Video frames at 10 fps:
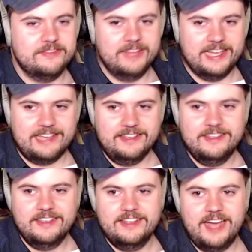like,
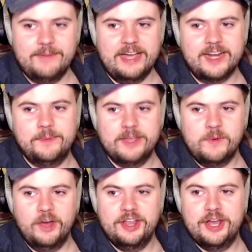I'm not going to play
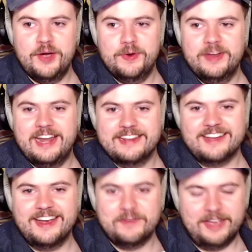one note at a
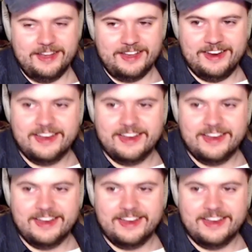time kind of guy.